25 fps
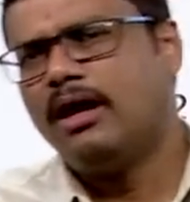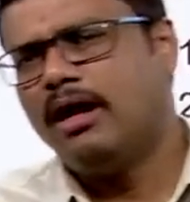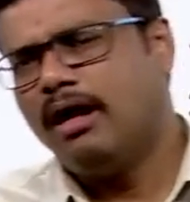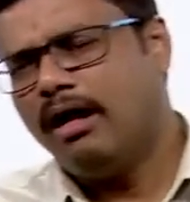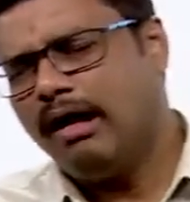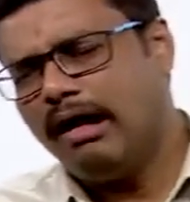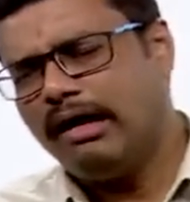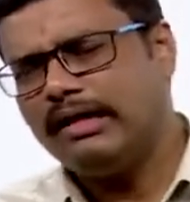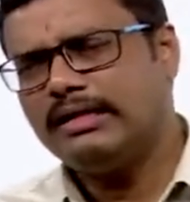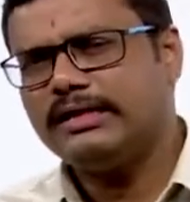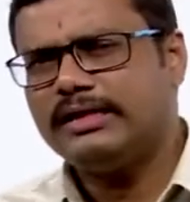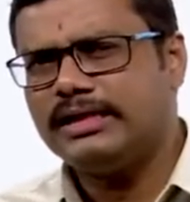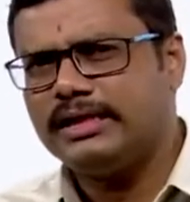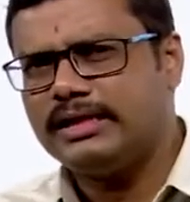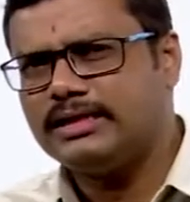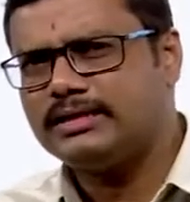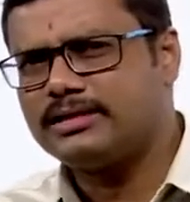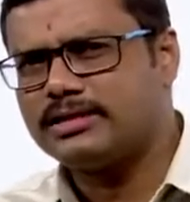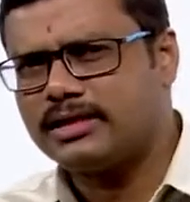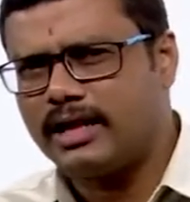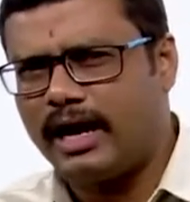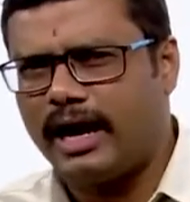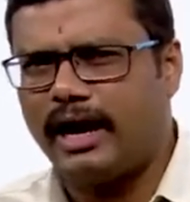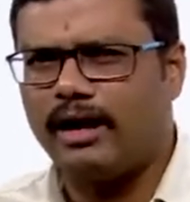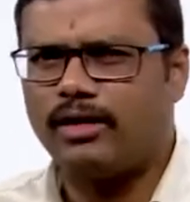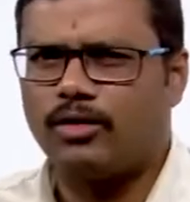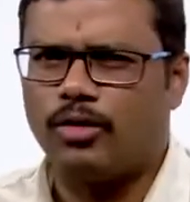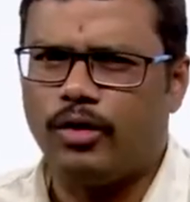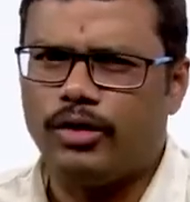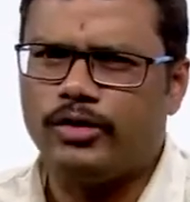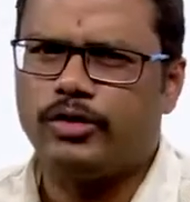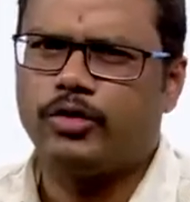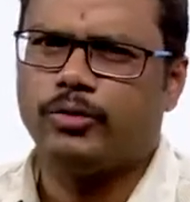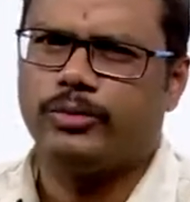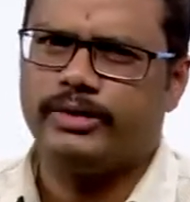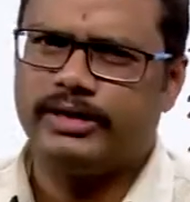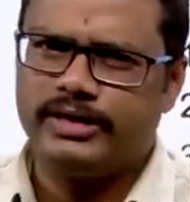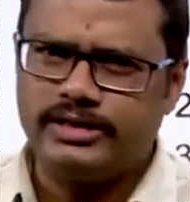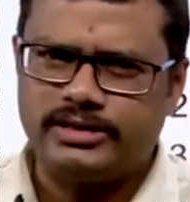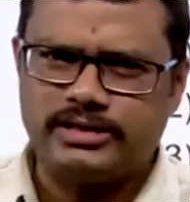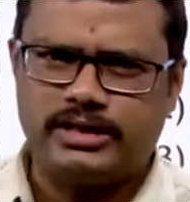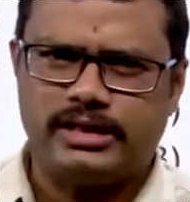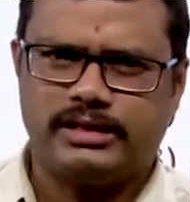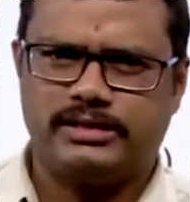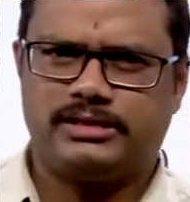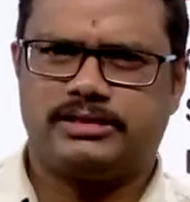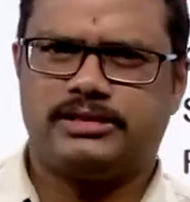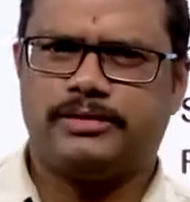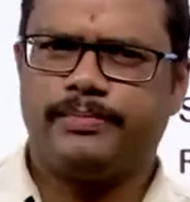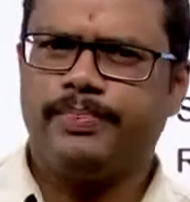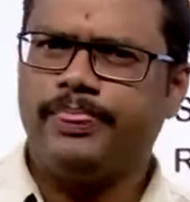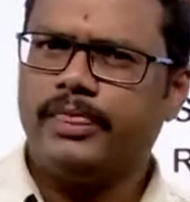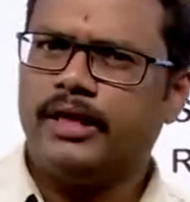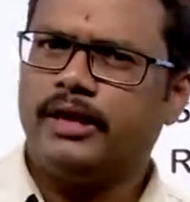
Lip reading: all these are going to be discussed.